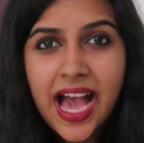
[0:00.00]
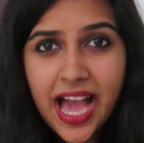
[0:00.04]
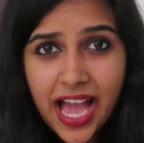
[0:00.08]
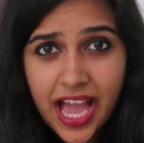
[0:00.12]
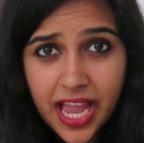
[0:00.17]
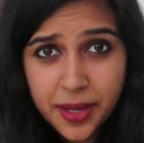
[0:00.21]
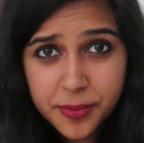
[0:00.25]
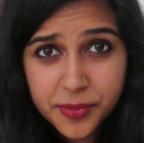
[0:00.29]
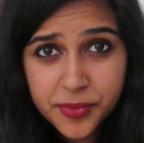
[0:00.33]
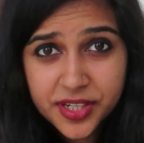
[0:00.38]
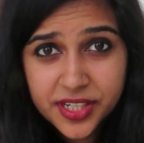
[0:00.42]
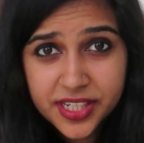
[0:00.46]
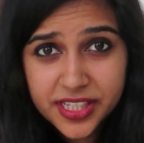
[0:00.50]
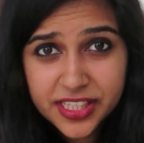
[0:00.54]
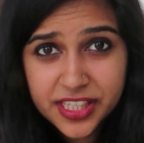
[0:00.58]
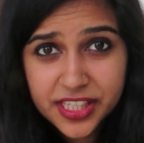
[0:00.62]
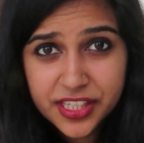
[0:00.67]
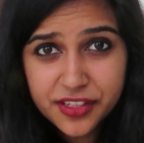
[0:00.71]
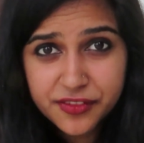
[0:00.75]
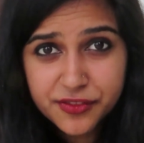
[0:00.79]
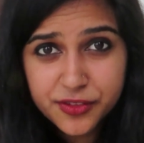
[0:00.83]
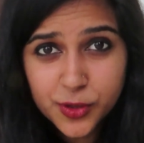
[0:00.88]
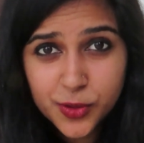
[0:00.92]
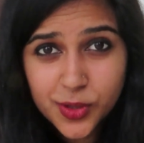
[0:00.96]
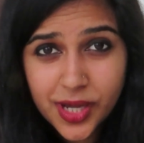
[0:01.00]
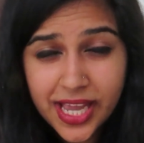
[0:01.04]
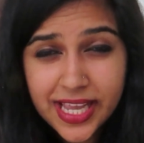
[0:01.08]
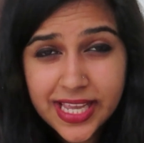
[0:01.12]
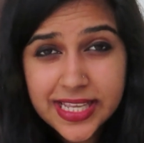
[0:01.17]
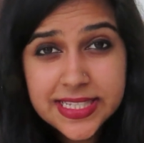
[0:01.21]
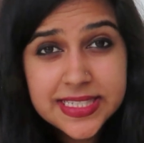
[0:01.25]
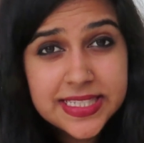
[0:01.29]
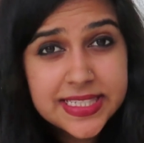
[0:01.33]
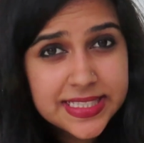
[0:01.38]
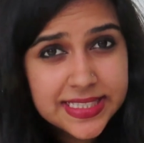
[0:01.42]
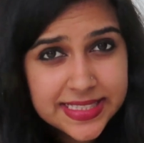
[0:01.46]
I'm gonna give you
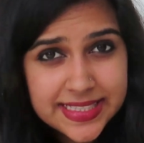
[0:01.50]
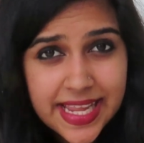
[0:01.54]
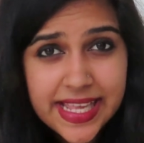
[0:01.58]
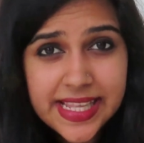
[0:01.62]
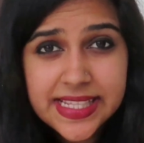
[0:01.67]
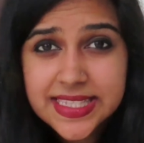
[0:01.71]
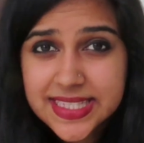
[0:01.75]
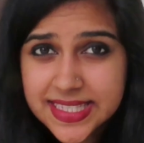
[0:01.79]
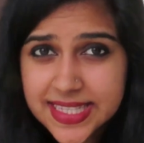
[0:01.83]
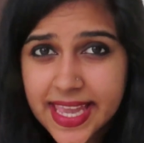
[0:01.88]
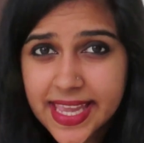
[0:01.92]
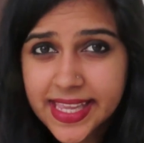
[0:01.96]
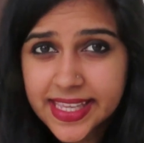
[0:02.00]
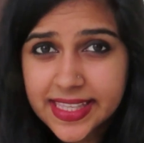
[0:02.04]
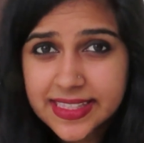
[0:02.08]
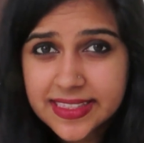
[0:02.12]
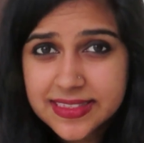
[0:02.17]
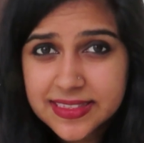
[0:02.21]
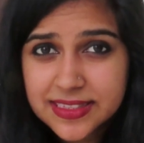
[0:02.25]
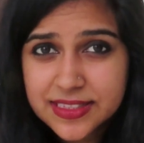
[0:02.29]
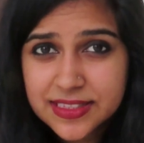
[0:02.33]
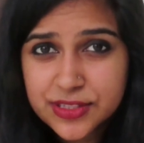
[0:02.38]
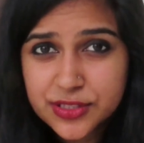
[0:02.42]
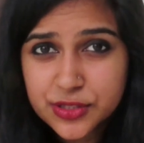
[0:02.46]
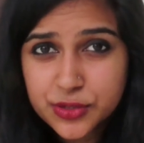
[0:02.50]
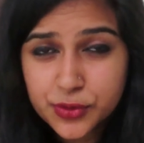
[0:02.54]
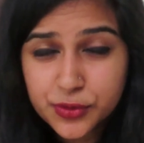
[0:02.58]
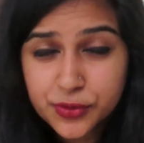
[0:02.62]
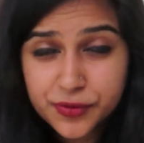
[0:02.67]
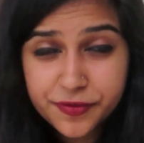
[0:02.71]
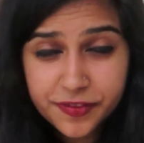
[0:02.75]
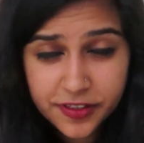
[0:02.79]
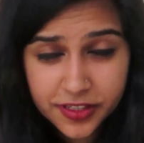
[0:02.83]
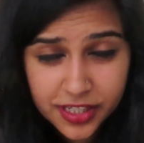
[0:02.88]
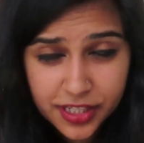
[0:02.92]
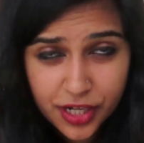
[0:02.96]
guys 10 seconds
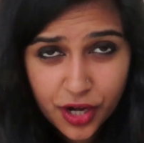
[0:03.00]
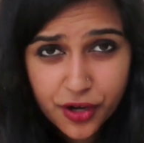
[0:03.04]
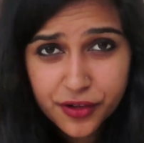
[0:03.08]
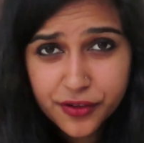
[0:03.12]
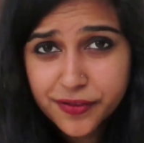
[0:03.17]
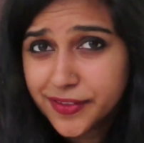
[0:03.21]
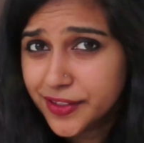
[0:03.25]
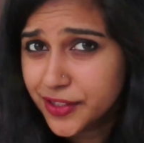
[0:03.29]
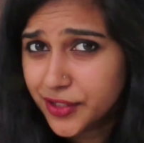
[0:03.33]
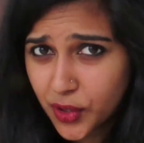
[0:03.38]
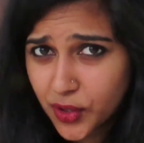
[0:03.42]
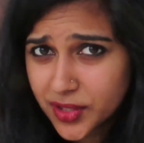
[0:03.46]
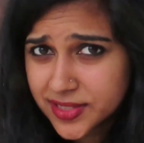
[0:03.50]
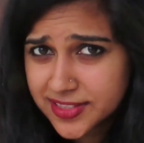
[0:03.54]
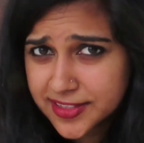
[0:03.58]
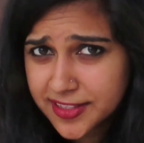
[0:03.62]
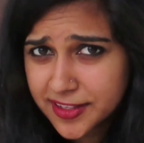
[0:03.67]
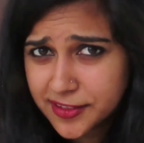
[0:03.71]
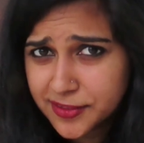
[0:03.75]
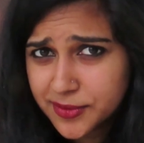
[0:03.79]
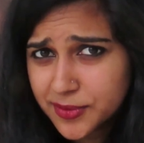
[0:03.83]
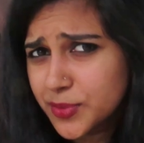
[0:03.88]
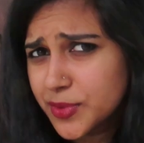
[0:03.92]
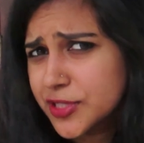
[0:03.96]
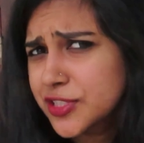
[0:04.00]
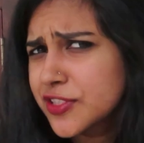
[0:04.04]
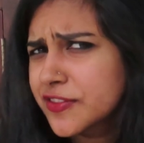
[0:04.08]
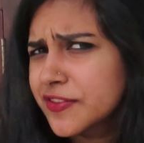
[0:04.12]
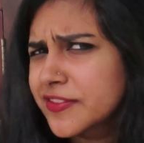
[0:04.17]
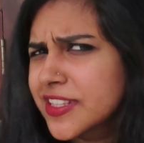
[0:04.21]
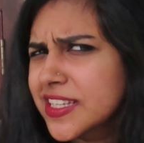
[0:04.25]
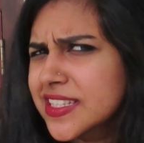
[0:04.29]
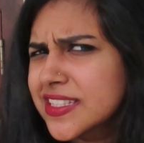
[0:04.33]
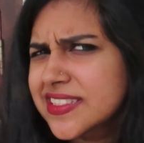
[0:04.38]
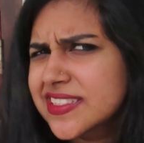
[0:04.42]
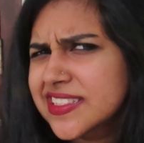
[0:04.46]
to figure out for yourself which
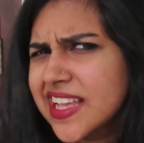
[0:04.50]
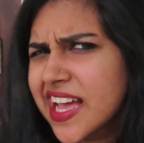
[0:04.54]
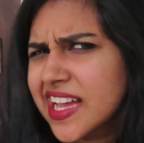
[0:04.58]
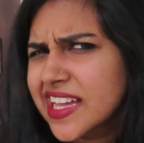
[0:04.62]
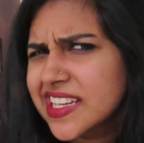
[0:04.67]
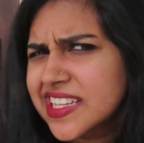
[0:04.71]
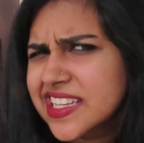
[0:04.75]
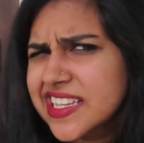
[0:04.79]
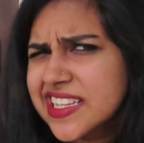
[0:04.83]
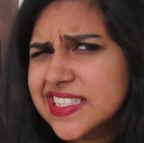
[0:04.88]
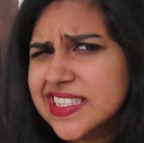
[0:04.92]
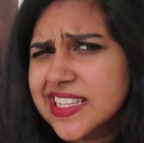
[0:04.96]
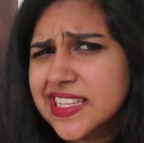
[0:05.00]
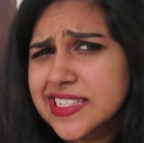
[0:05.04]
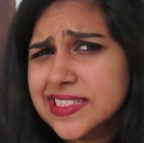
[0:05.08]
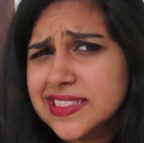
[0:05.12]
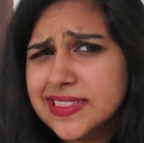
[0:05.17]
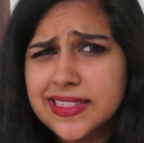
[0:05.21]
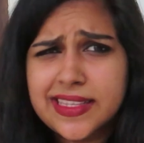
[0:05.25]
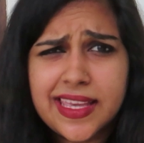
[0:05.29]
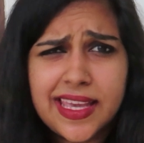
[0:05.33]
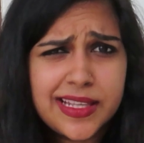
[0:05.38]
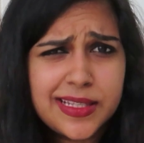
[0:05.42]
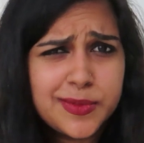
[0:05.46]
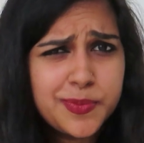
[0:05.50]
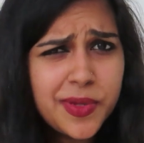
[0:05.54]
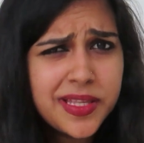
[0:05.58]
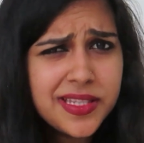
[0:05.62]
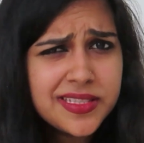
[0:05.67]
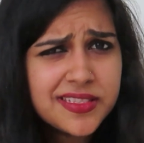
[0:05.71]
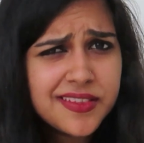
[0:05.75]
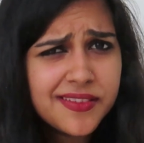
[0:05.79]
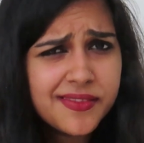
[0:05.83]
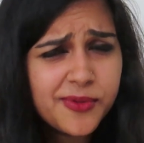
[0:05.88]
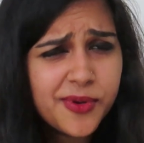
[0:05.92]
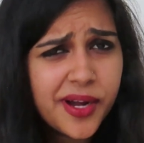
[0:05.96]
of these sarees is the
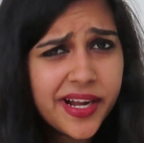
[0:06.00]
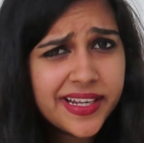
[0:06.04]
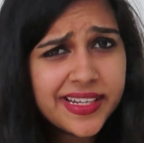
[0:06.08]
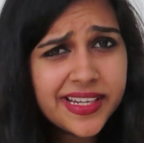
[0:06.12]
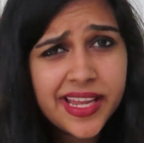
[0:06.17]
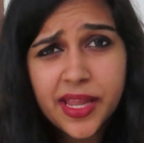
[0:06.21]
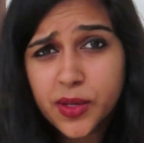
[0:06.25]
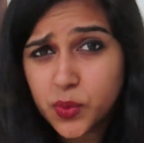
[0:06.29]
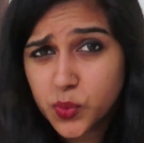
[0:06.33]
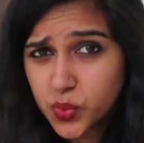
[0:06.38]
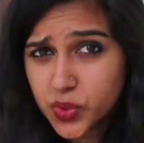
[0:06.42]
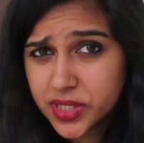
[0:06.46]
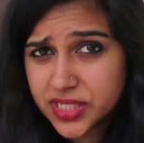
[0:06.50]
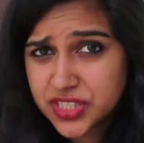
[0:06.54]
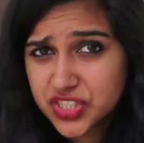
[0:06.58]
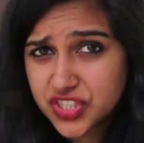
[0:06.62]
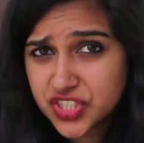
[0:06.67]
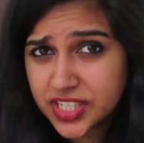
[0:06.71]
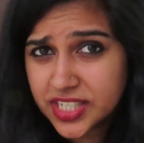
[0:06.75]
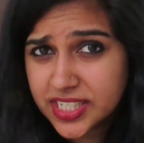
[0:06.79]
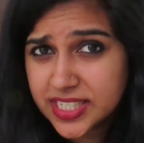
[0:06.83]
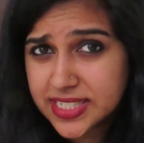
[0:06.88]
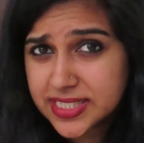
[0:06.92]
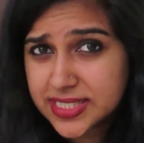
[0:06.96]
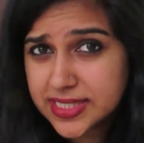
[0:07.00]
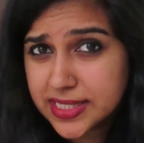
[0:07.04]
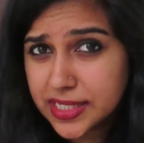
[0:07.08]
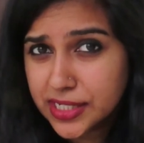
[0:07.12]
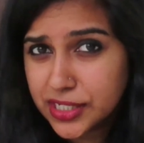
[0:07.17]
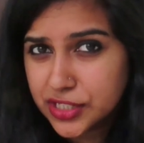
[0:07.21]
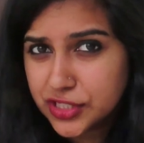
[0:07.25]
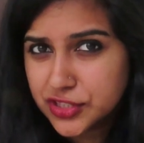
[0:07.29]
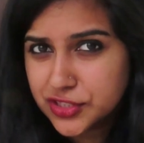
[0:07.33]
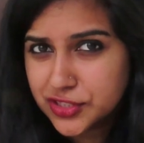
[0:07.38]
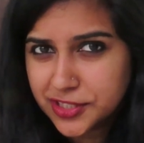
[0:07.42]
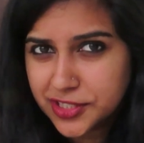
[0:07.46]
expensive one and which is
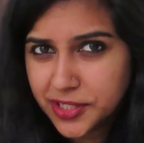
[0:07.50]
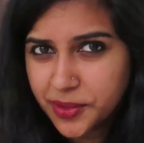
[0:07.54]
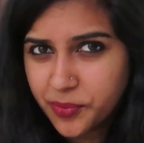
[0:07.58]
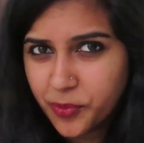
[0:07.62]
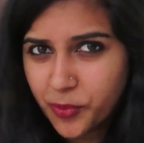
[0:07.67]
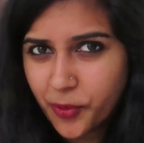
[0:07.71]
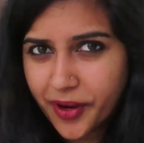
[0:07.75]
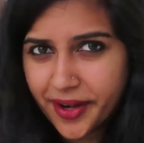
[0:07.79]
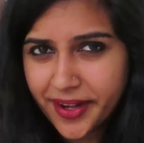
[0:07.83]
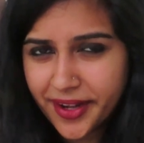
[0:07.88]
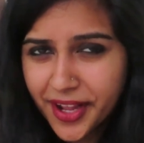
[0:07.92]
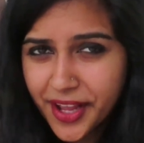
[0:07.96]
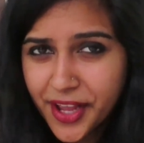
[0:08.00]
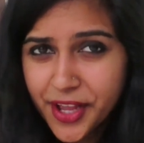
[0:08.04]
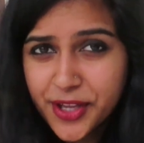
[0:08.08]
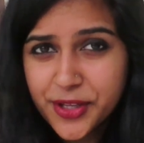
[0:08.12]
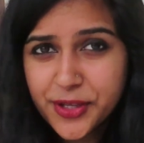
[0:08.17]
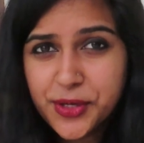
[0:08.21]
the cheap one.